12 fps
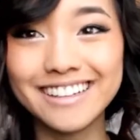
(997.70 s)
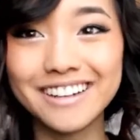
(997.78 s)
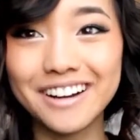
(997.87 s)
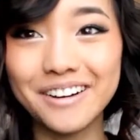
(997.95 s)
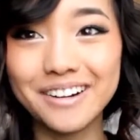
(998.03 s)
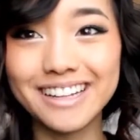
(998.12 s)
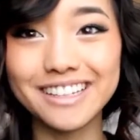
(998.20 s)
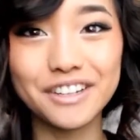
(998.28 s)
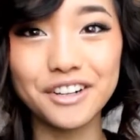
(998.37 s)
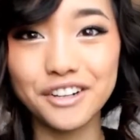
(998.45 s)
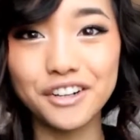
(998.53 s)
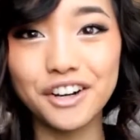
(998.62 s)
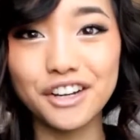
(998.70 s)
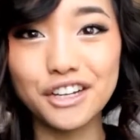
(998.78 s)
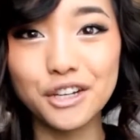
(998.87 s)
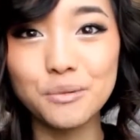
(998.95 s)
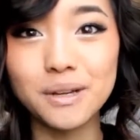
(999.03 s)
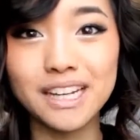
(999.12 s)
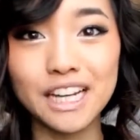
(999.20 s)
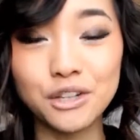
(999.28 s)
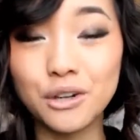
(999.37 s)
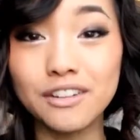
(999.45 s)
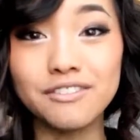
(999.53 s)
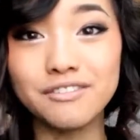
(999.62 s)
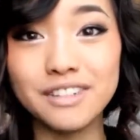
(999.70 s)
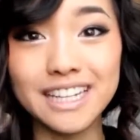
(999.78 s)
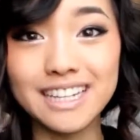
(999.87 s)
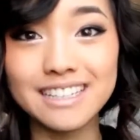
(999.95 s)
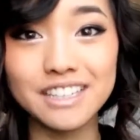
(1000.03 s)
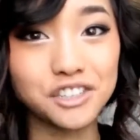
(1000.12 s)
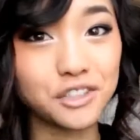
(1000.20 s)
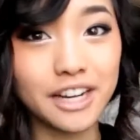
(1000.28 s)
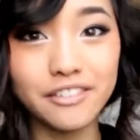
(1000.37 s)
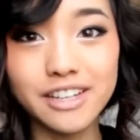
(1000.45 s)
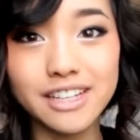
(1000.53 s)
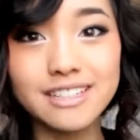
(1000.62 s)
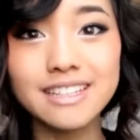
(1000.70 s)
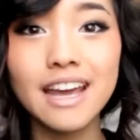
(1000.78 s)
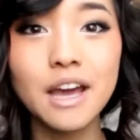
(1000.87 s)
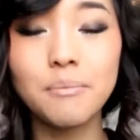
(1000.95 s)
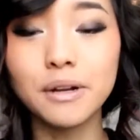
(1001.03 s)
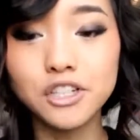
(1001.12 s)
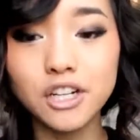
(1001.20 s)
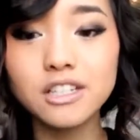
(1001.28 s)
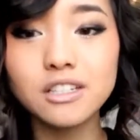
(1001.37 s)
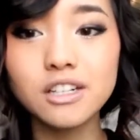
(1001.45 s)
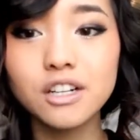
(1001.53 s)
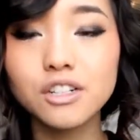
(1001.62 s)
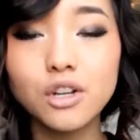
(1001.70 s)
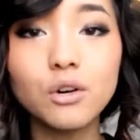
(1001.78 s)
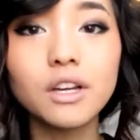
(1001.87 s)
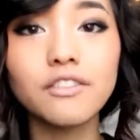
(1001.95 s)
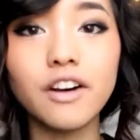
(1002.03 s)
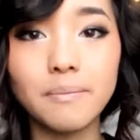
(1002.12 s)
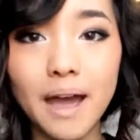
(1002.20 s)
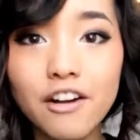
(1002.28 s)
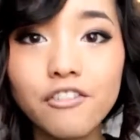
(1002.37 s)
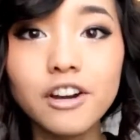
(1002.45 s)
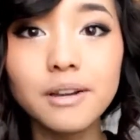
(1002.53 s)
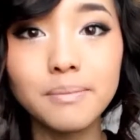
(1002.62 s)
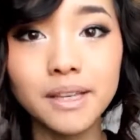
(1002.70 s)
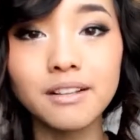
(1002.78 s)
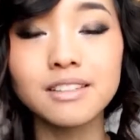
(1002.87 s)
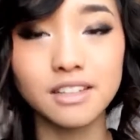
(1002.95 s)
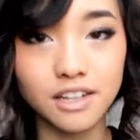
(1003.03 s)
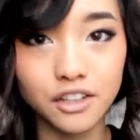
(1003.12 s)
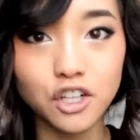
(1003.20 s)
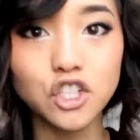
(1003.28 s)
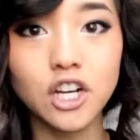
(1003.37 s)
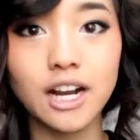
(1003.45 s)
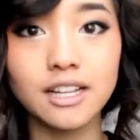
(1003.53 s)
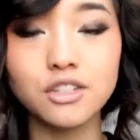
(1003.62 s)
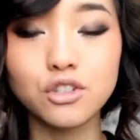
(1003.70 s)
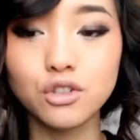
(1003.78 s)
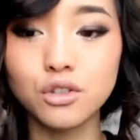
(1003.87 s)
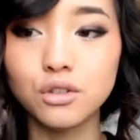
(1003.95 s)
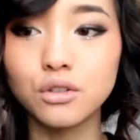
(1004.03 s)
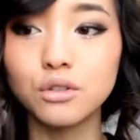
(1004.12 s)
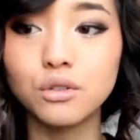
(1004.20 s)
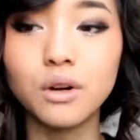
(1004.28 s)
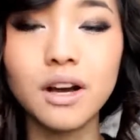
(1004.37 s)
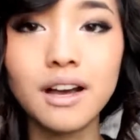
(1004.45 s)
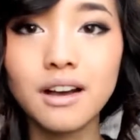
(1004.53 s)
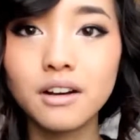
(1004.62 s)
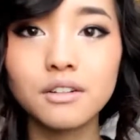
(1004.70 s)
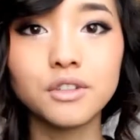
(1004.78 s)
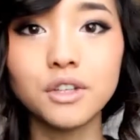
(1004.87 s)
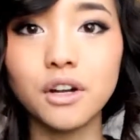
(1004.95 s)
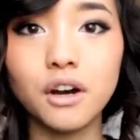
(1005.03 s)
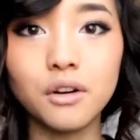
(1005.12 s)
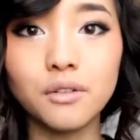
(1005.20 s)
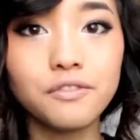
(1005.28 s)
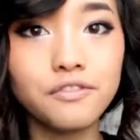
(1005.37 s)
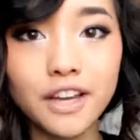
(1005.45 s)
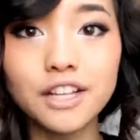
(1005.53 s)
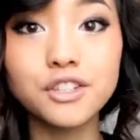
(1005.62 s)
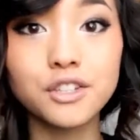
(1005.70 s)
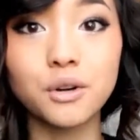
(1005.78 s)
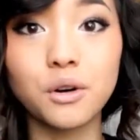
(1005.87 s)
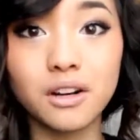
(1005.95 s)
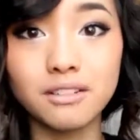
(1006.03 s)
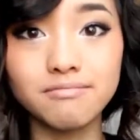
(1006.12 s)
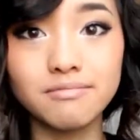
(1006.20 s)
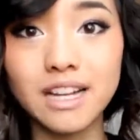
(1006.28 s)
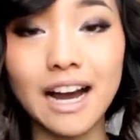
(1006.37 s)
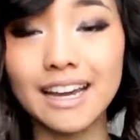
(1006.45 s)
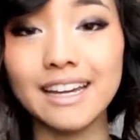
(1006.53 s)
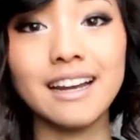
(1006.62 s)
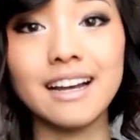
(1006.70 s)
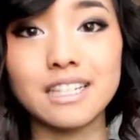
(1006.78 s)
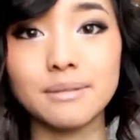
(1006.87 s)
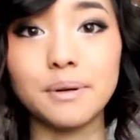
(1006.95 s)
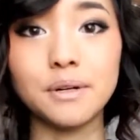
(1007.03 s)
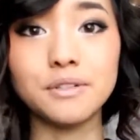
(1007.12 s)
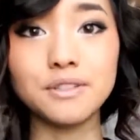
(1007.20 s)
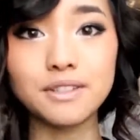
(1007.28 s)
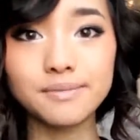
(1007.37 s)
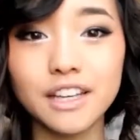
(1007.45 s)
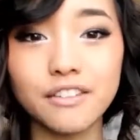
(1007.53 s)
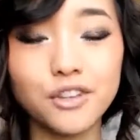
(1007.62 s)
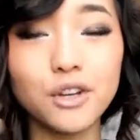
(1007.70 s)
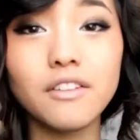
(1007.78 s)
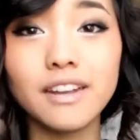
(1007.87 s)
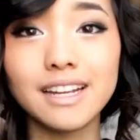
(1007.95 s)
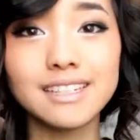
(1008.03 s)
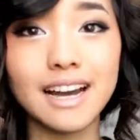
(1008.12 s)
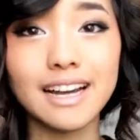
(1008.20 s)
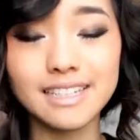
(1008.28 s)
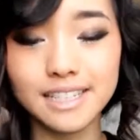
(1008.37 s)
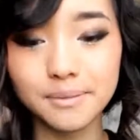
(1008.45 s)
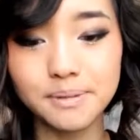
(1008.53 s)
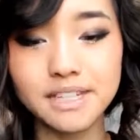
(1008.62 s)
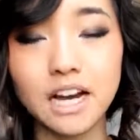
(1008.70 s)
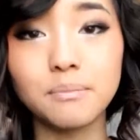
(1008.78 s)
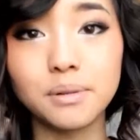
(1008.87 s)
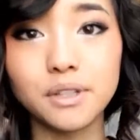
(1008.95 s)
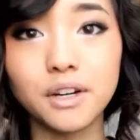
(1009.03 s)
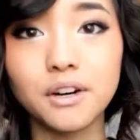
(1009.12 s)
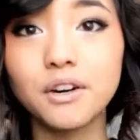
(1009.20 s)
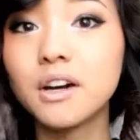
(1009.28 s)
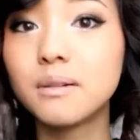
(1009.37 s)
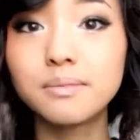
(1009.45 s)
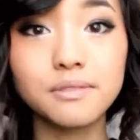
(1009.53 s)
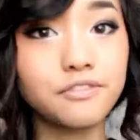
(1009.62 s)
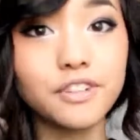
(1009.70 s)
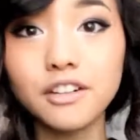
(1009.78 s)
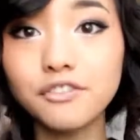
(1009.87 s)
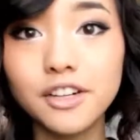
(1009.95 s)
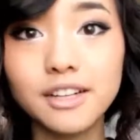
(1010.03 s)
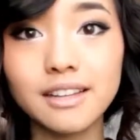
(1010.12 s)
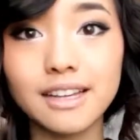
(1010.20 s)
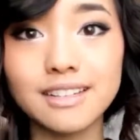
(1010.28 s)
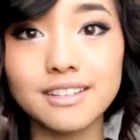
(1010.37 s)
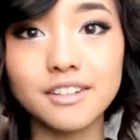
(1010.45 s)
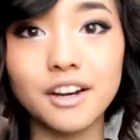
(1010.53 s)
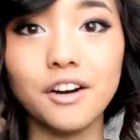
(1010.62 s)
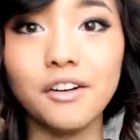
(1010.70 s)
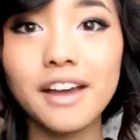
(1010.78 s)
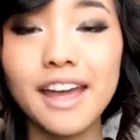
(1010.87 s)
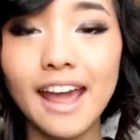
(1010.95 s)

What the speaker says: You know, you're a human and you have needs and cravings, but just don't give up. Every meal is another chance to, you know, fix your diet, I suppose. If you have any diet tips down below, feel free to let us know.